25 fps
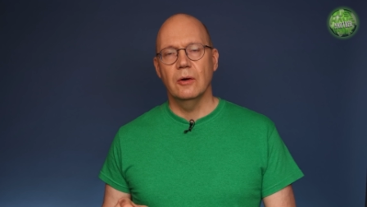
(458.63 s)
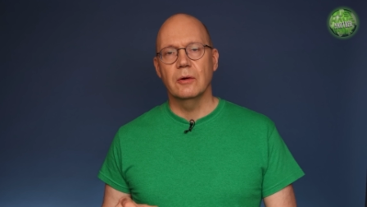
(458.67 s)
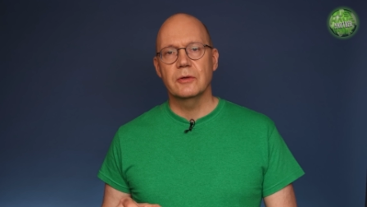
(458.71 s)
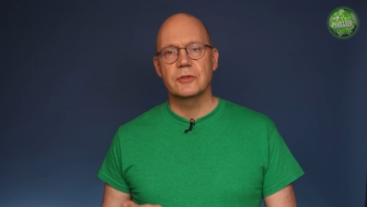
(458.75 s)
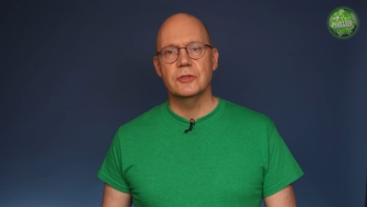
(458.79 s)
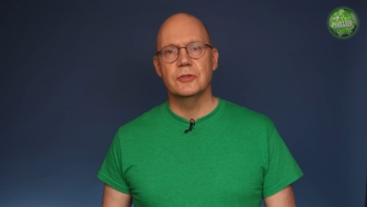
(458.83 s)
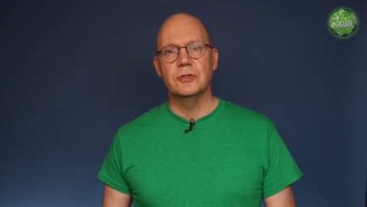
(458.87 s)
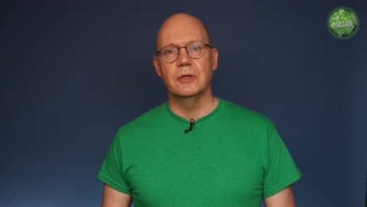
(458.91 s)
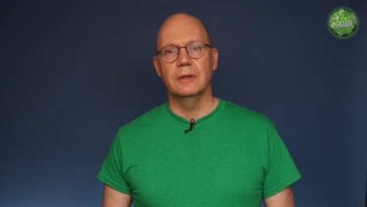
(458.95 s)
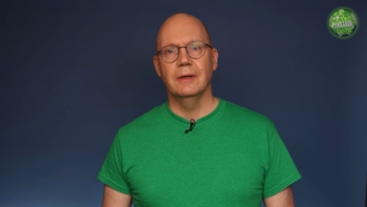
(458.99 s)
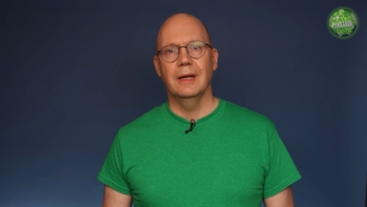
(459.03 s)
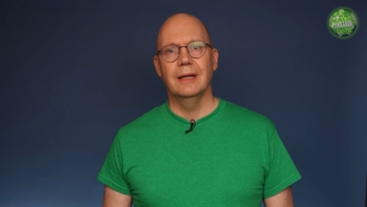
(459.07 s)

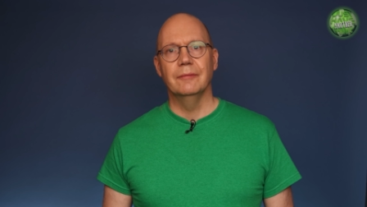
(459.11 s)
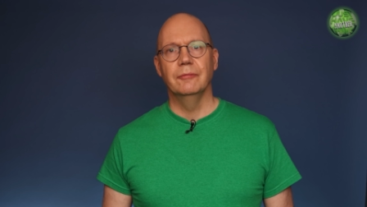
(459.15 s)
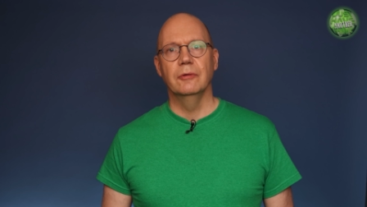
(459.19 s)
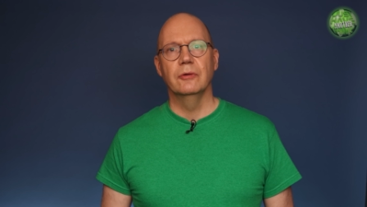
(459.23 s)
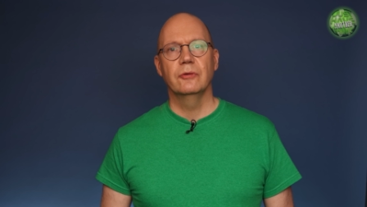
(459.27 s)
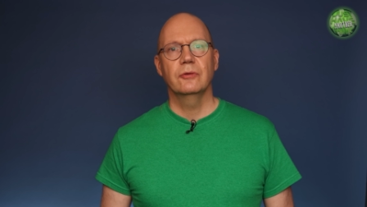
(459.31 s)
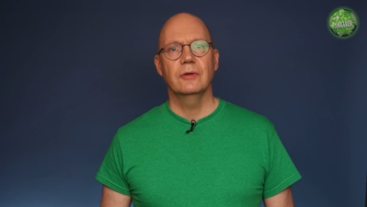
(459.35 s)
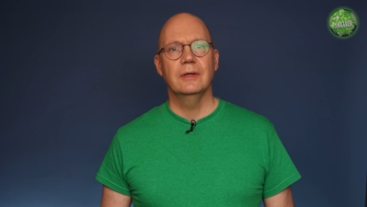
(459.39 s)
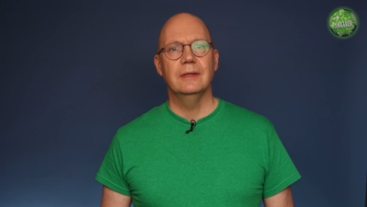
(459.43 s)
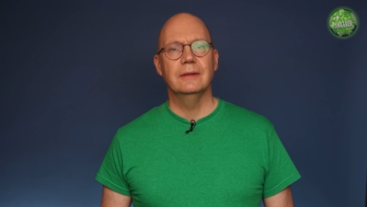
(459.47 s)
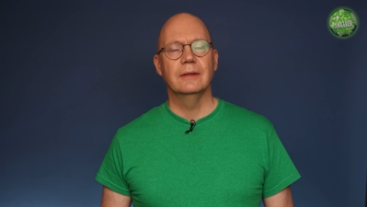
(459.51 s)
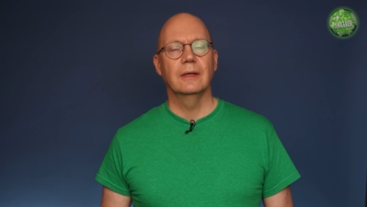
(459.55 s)
oxygen
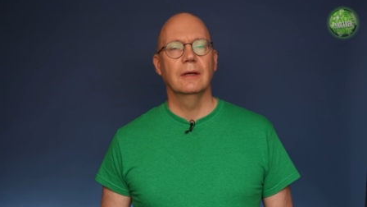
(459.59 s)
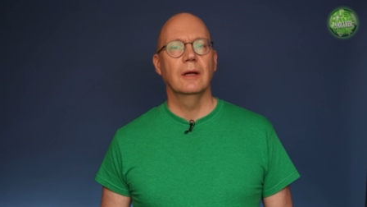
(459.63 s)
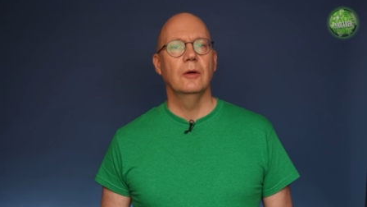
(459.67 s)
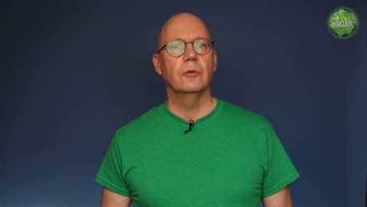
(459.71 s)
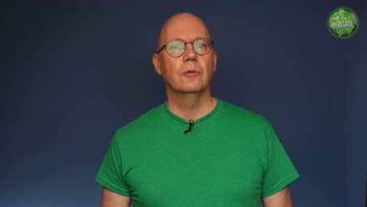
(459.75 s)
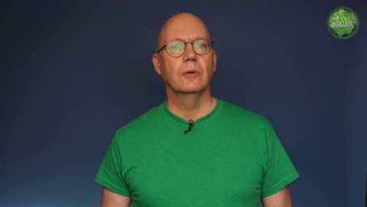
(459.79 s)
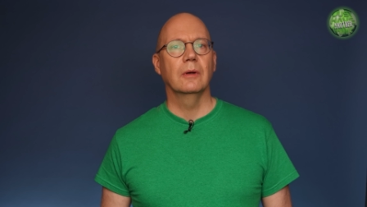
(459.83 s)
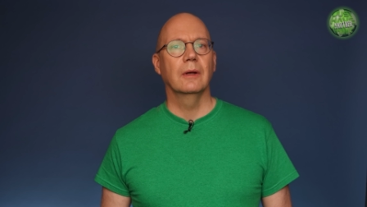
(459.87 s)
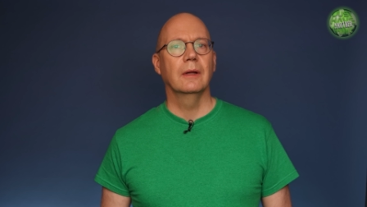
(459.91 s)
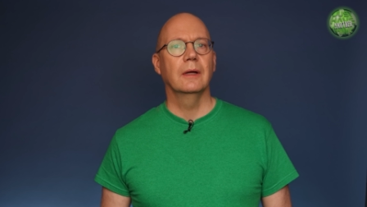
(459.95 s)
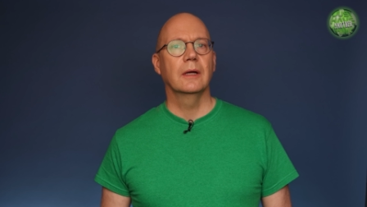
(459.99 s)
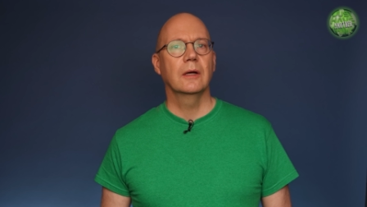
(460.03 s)
levels in the
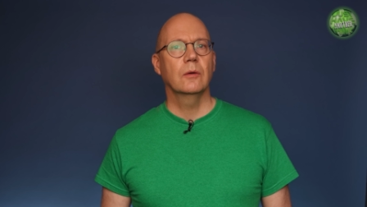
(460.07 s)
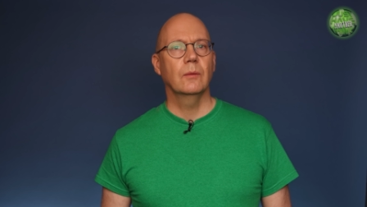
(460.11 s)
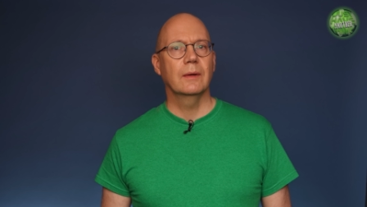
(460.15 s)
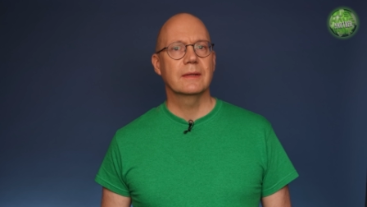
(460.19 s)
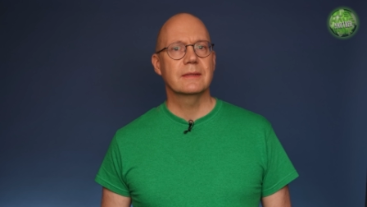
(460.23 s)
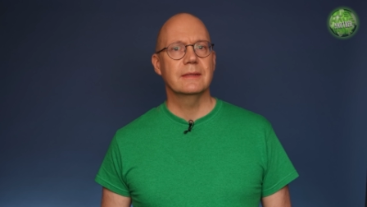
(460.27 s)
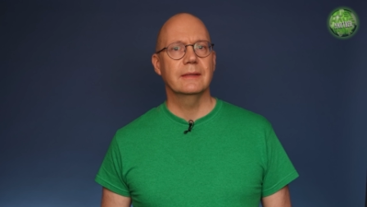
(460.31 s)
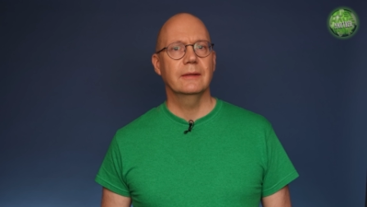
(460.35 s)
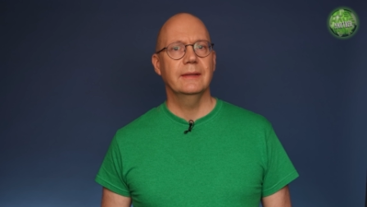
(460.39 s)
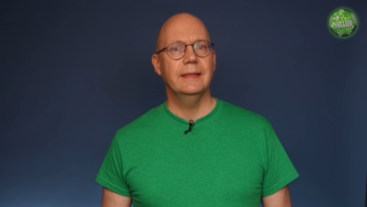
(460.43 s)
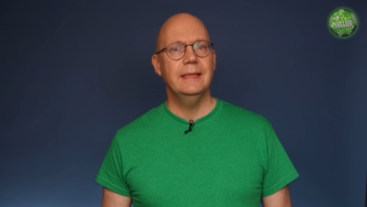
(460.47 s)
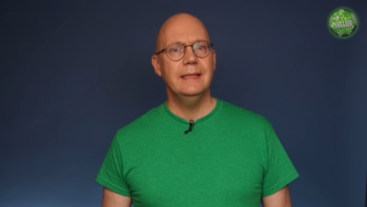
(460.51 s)
local
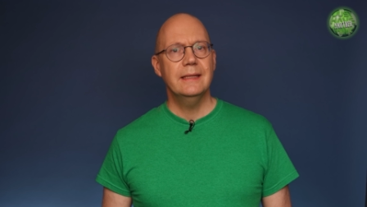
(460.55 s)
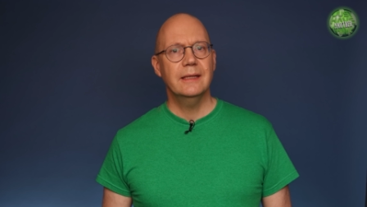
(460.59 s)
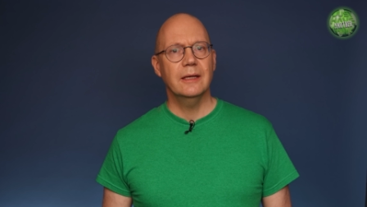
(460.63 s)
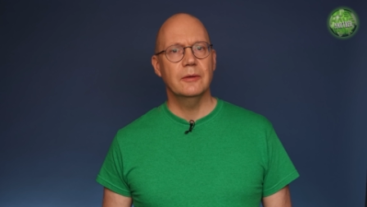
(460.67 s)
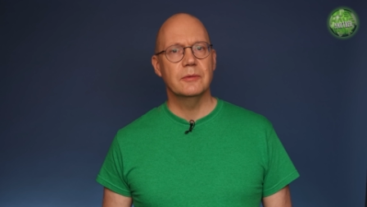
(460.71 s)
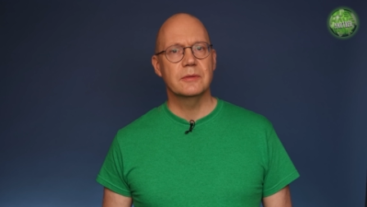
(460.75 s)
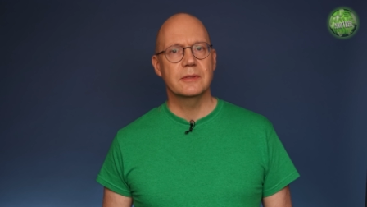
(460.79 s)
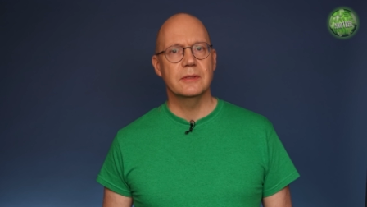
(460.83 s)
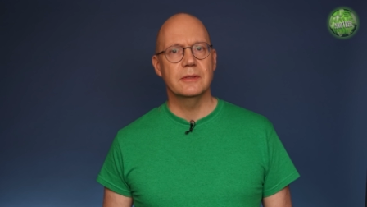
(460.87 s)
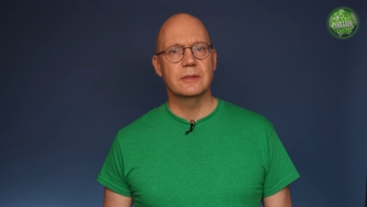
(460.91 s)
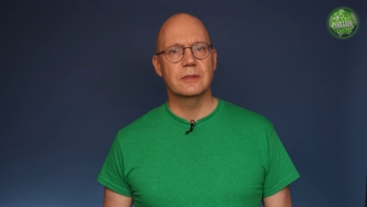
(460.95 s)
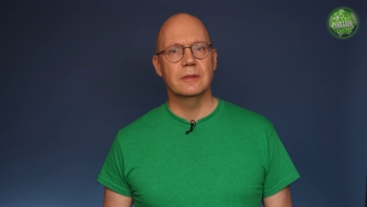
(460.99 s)
aquatic
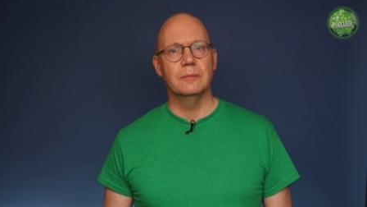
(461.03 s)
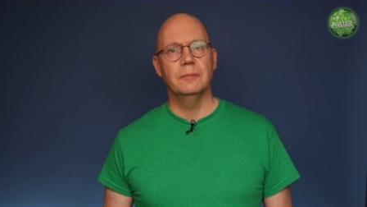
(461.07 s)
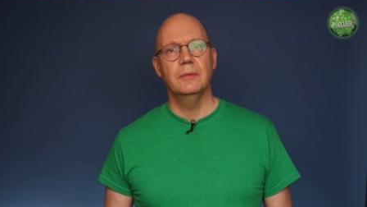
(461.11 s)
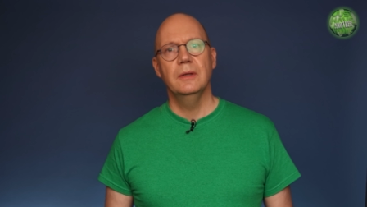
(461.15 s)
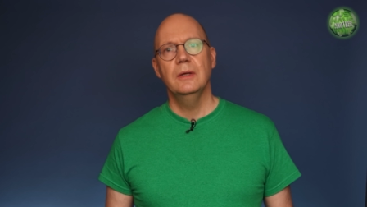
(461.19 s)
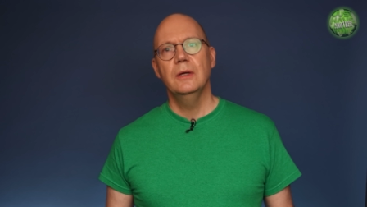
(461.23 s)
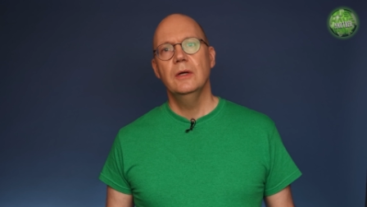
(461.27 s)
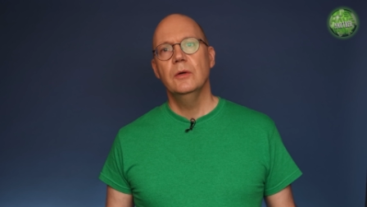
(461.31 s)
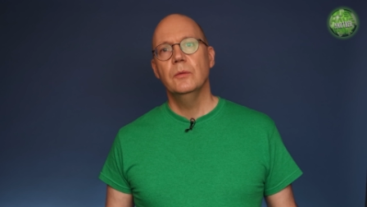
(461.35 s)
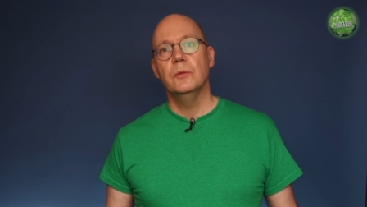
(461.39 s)
ecosystem,